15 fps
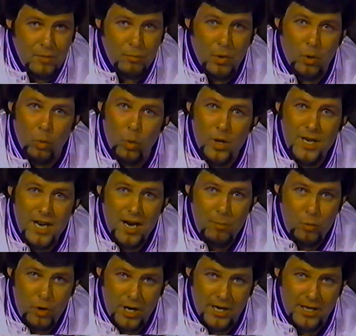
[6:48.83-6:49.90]
But when
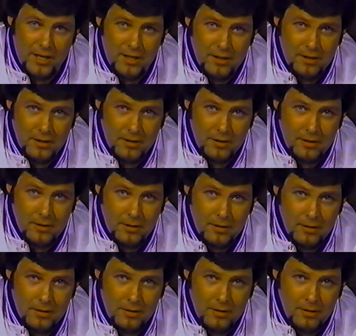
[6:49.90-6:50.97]
I'm ready,
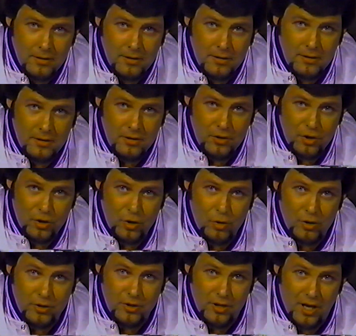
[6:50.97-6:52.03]
you're
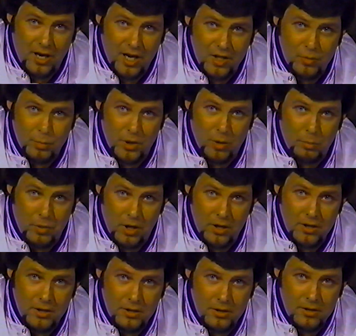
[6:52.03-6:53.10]
going to the hospital,
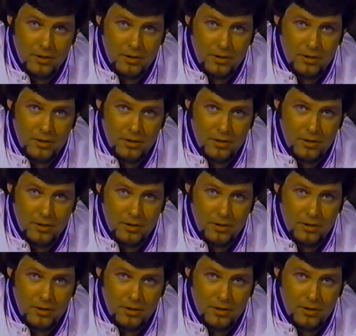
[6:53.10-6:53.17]
punk.